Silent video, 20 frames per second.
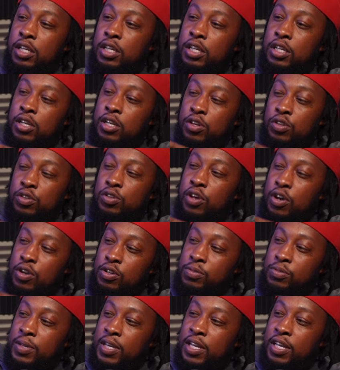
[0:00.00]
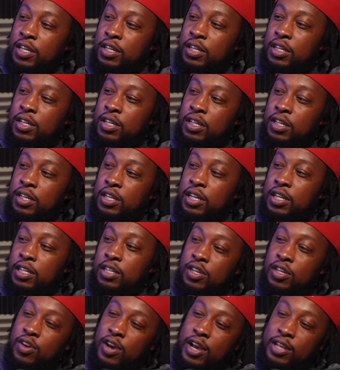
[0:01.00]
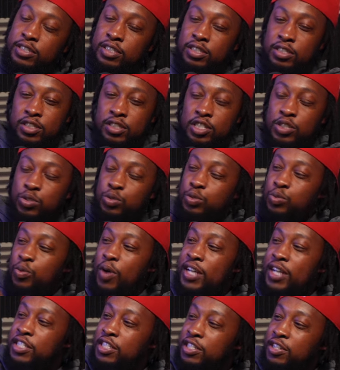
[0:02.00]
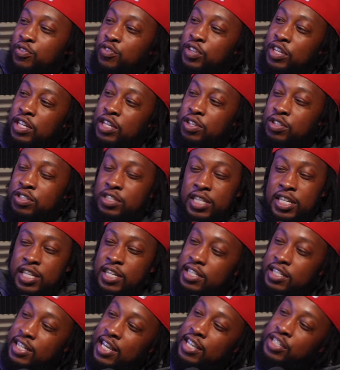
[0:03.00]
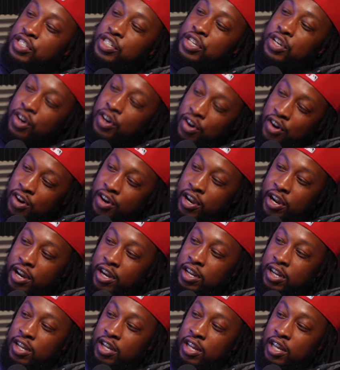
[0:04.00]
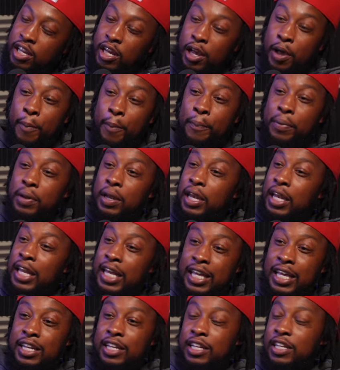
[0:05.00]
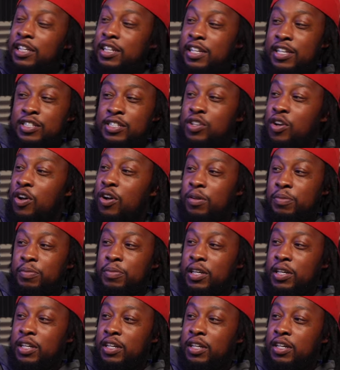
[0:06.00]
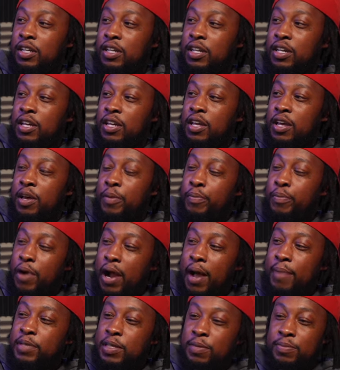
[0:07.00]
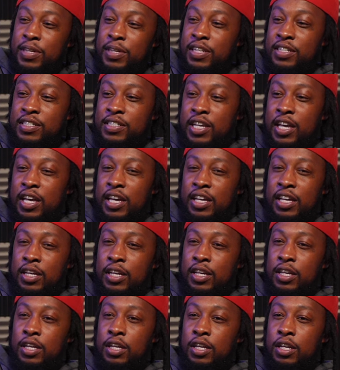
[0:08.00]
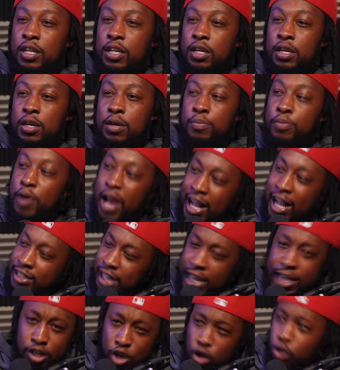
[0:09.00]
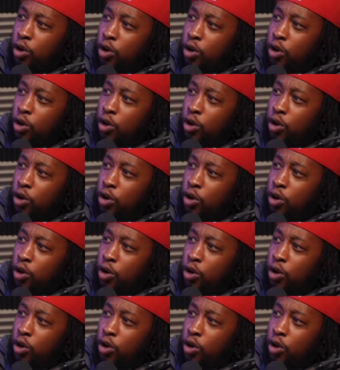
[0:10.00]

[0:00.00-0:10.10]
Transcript: Yo, you ghost man? Yo, I just was watching your video, Steve's. That shit hard. Mm. Completely disarming. Mm. Prompted me to say, bro, I think you